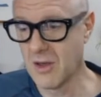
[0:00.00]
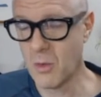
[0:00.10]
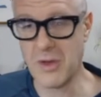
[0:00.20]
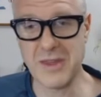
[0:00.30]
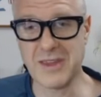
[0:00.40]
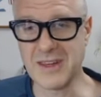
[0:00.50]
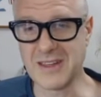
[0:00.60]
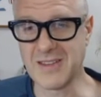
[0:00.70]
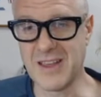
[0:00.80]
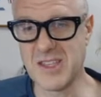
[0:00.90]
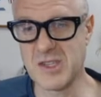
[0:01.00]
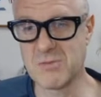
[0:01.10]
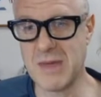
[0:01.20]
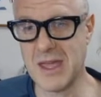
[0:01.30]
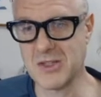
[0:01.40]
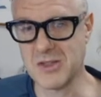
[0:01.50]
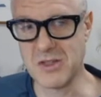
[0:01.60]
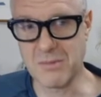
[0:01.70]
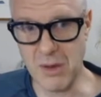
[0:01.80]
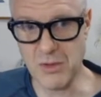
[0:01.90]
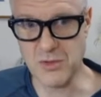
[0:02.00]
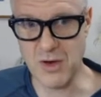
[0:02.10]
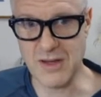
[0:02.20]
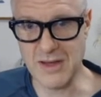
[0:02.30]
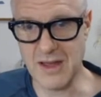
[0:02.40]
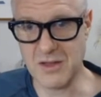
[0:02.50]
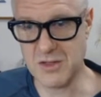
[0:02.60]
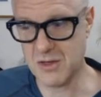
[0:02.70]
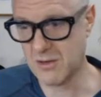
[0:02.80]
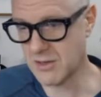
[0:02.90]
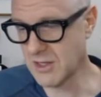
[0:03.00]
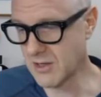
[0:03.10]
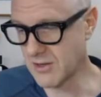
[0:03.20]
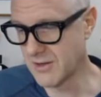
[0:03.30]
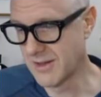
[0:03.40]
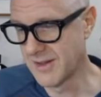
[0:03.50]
where they're getting like smashed in the polls right now. So, you know,